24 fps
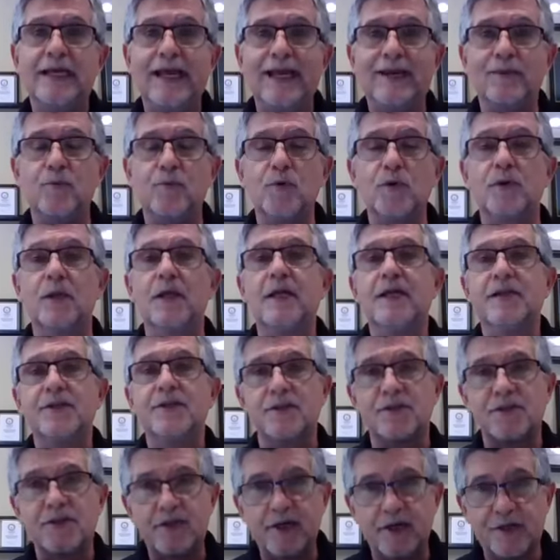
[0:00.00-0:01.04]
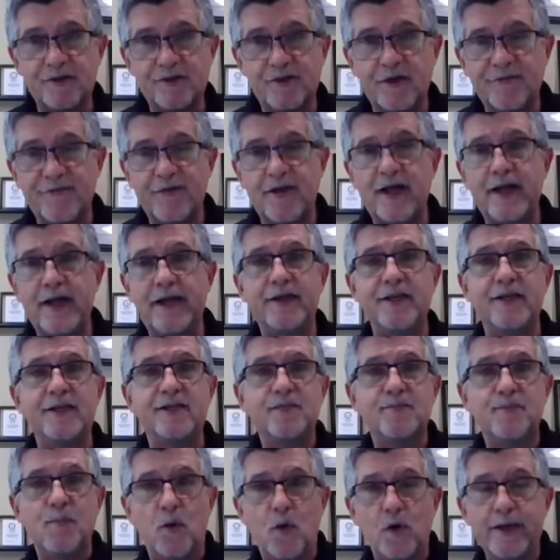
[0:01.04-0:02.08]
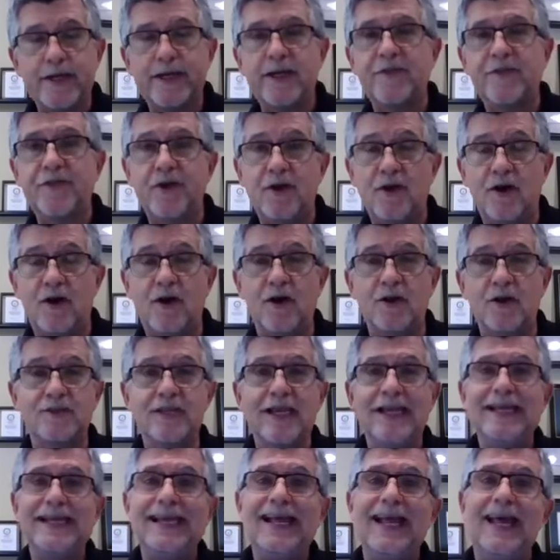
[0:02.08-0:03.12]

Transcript: and we'll discuss our findings, point out the cause,